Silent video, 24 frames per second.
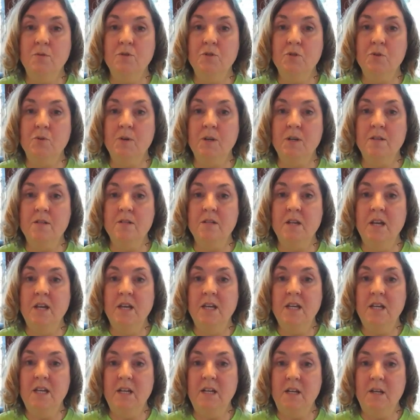choice,
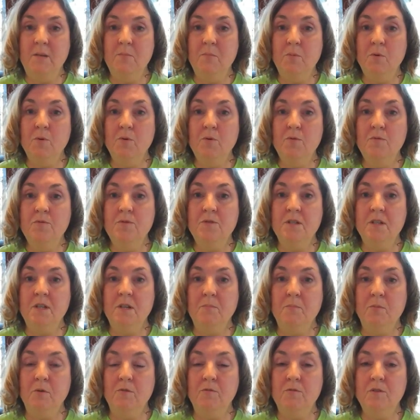it improves the
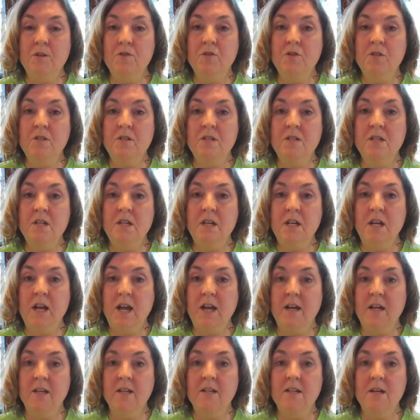proficiency in
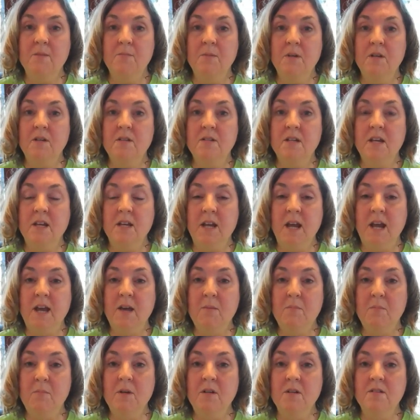academics and
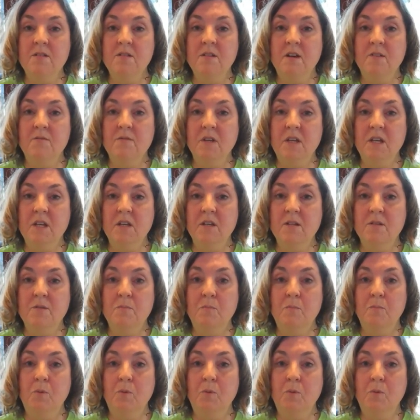happiness of the kids,